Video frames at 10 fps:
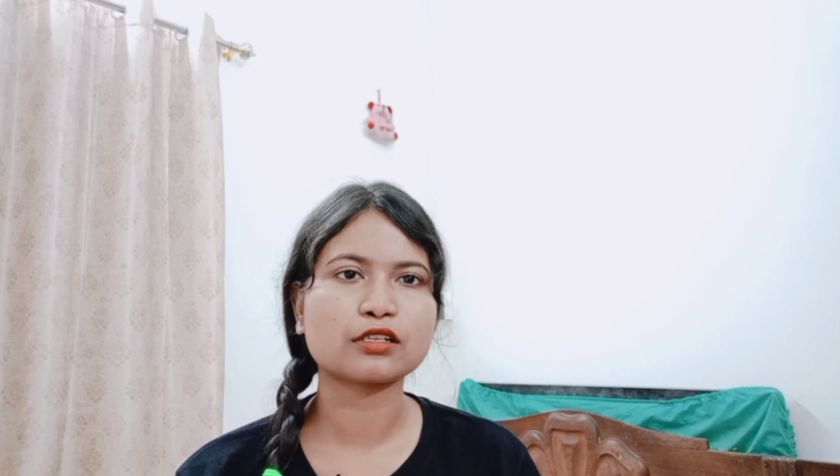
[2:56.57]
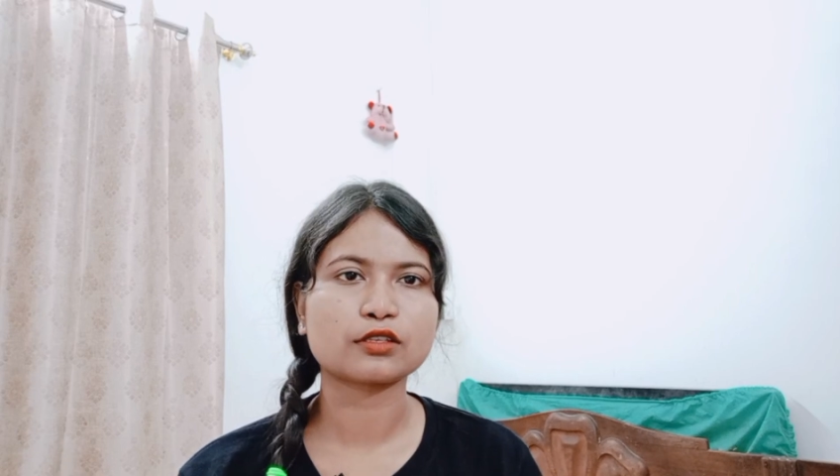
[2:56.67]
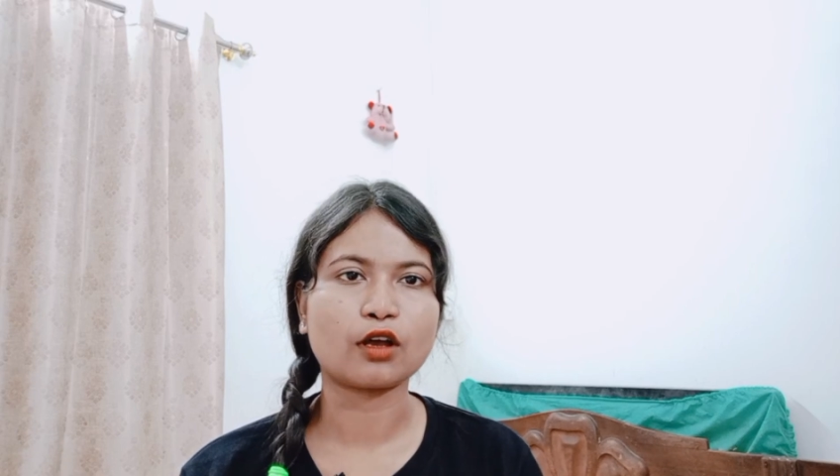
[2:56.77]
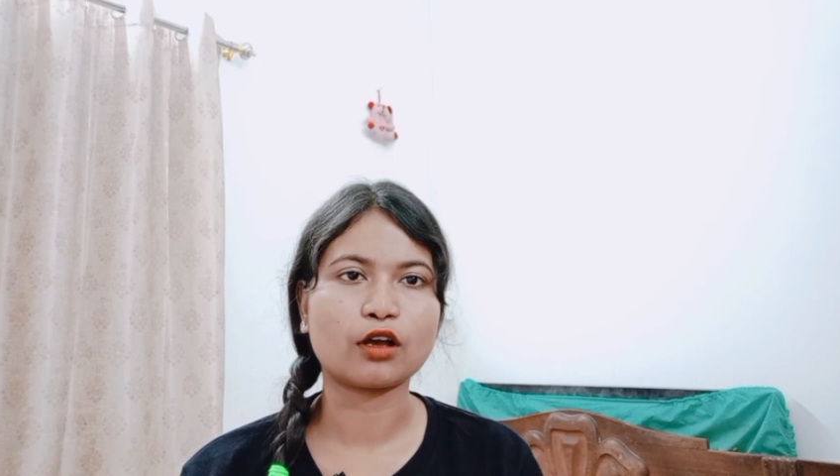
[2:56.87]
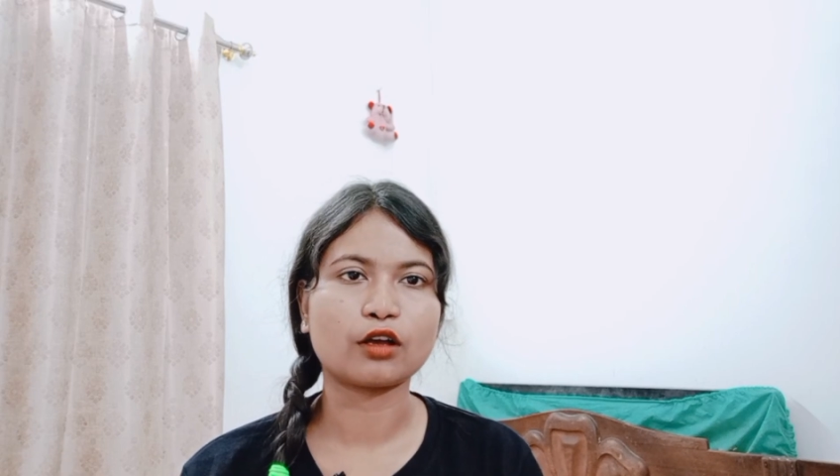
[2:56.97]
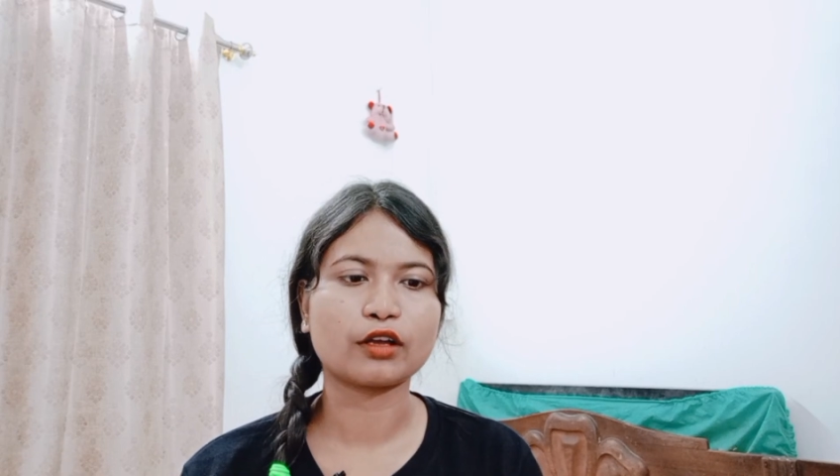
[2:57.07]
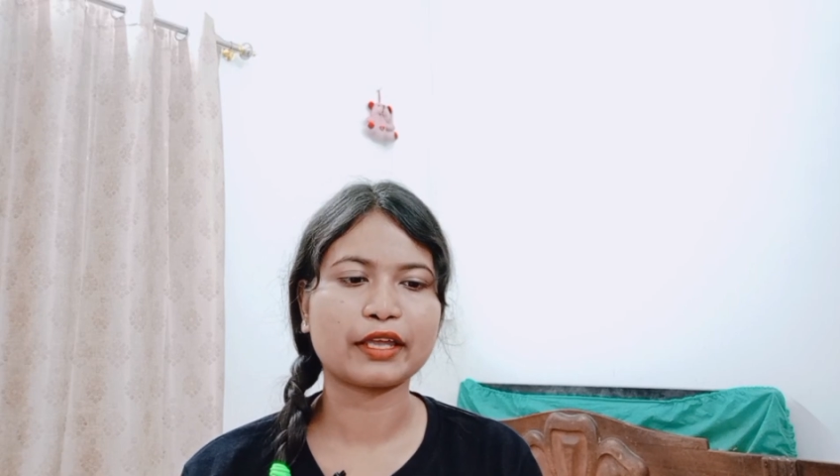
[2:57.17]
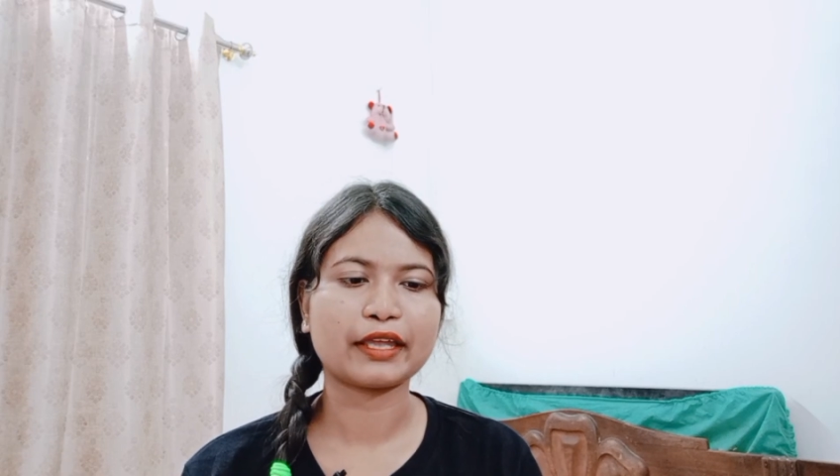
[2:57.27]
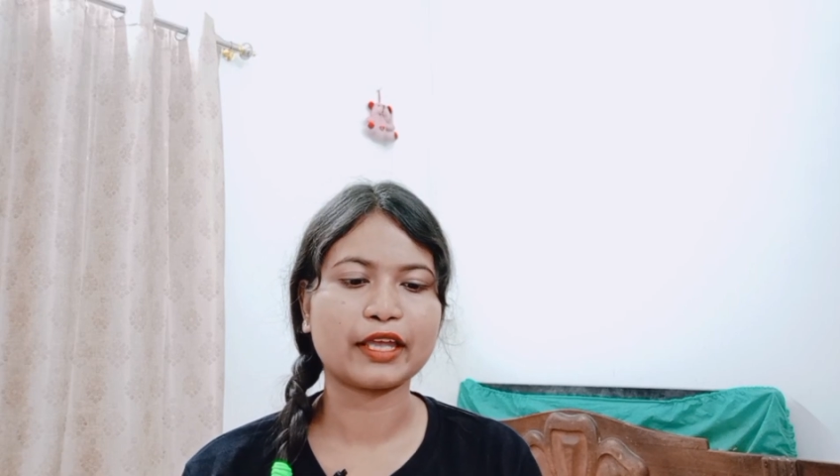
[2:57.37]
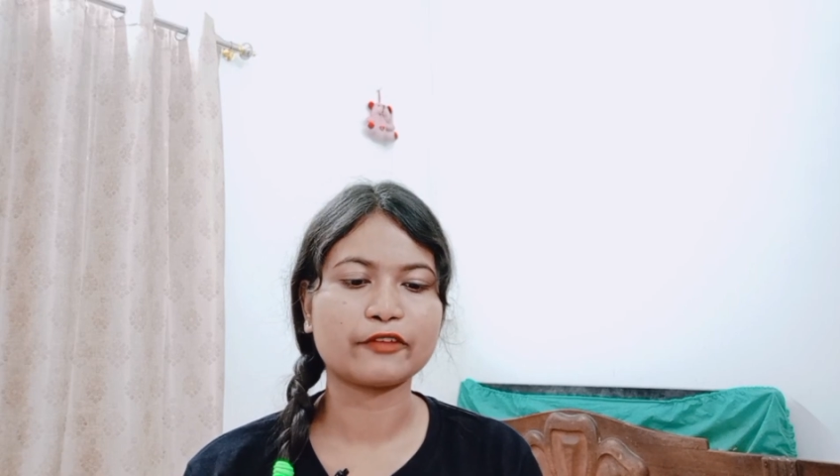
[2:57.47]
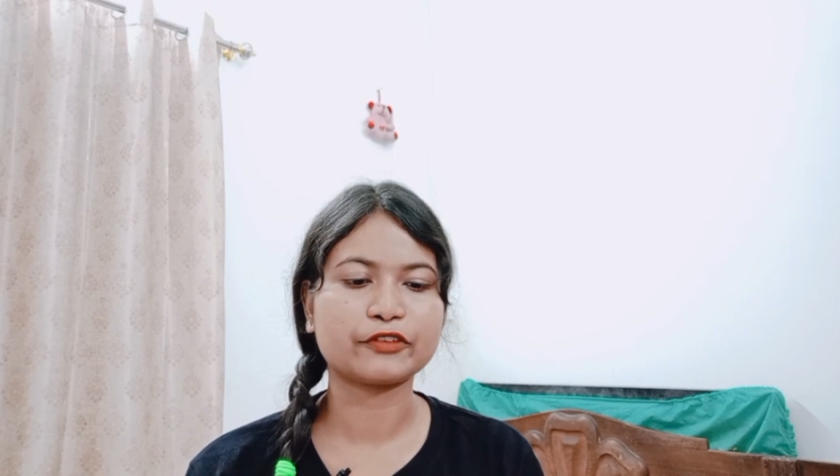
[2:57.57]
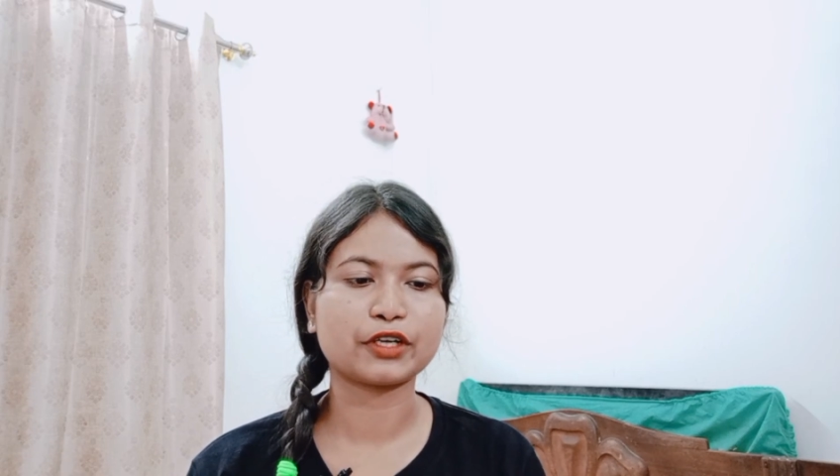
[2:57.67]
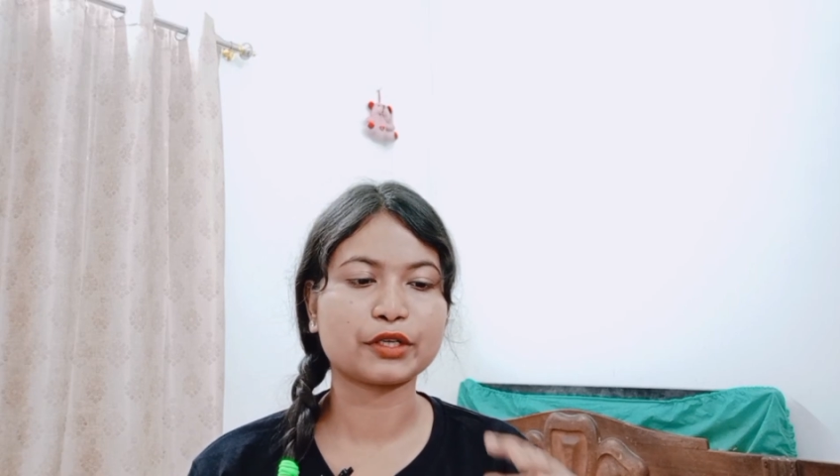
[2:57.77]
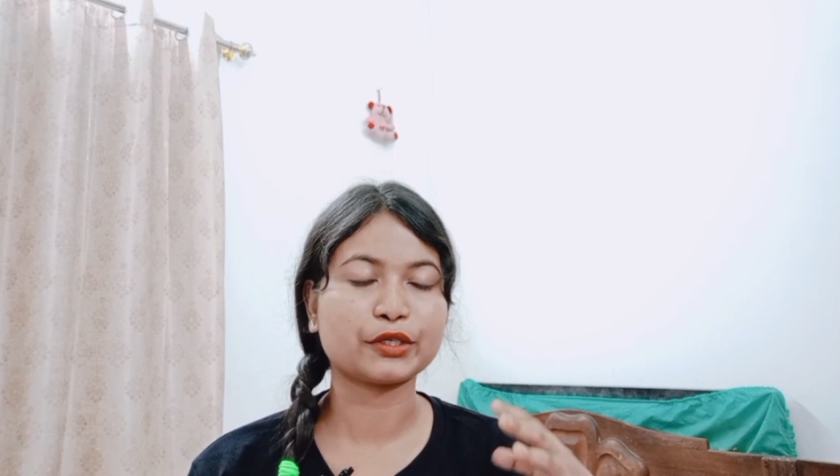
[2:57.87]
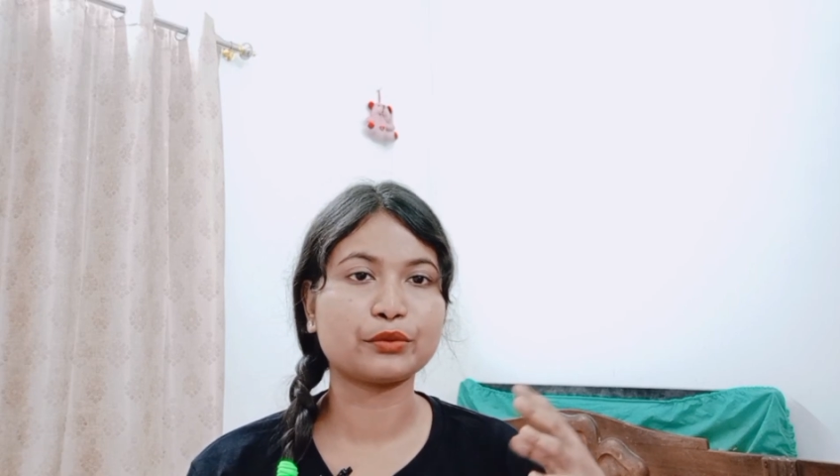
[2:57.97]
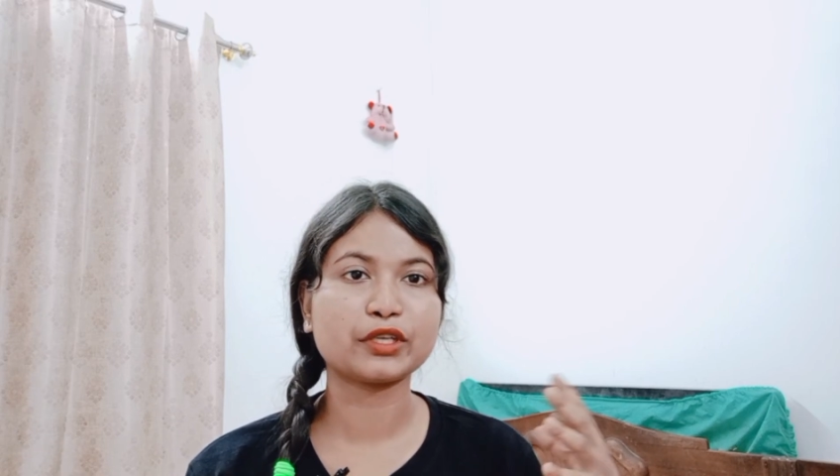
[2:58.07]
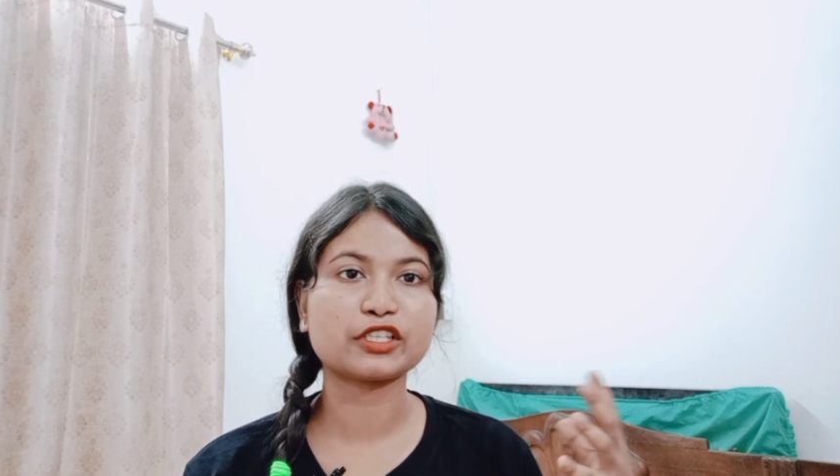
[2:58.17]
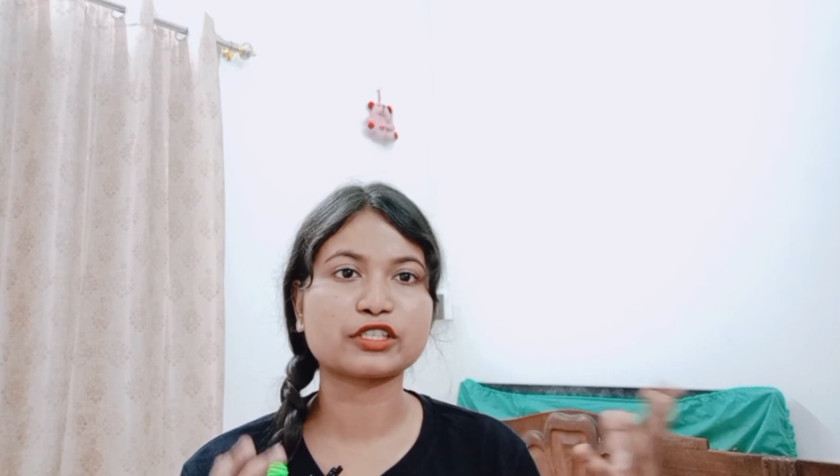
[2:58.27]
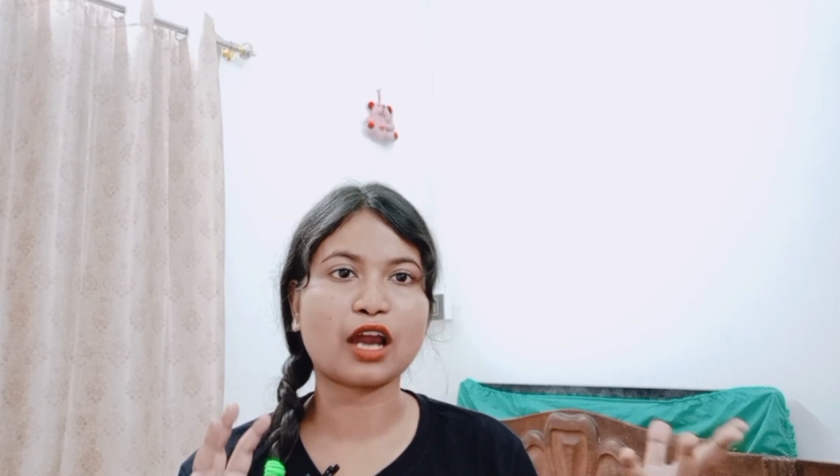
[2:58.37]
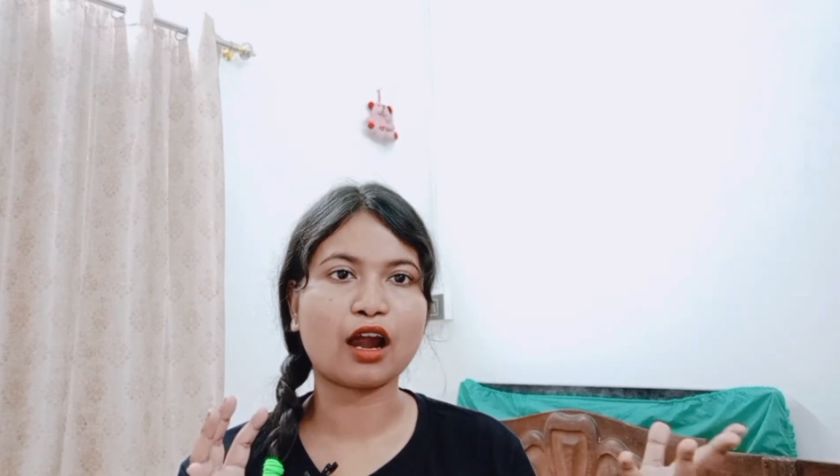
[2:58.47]
song have their
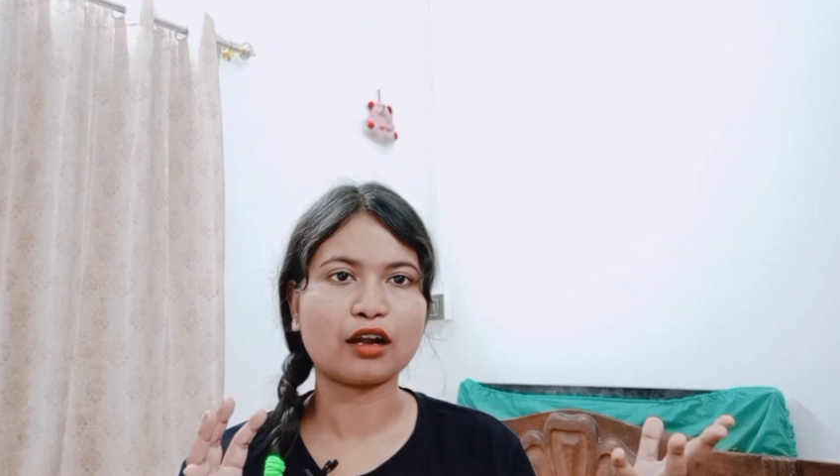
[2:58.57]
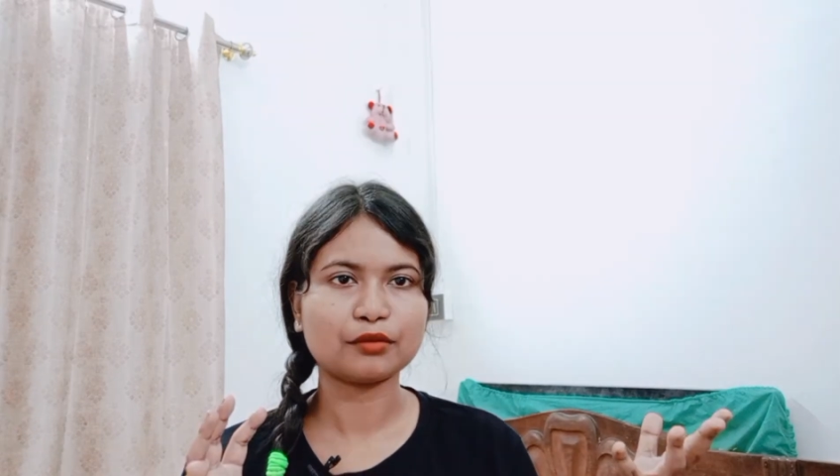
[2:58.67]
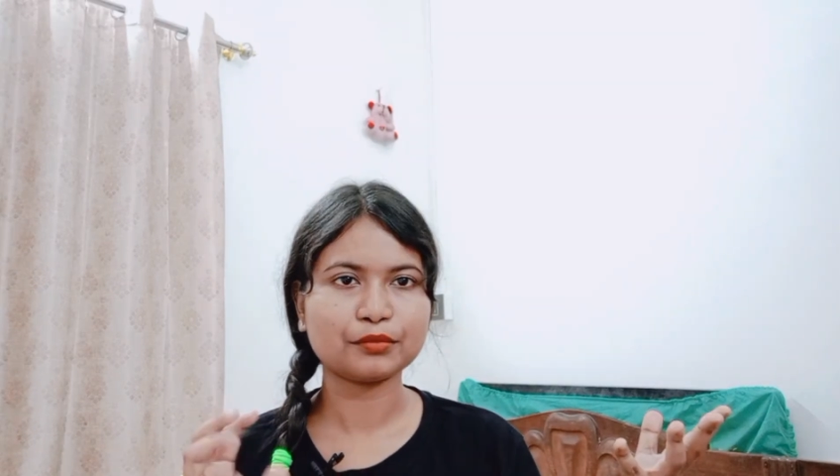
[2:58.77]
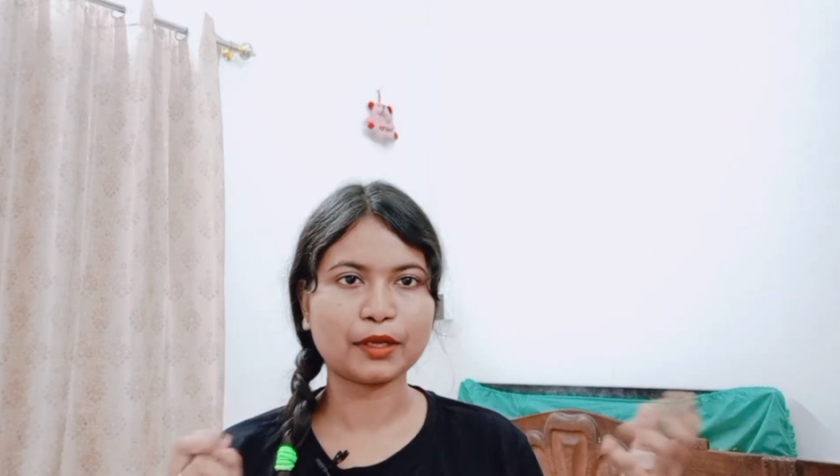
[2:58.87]
unique charm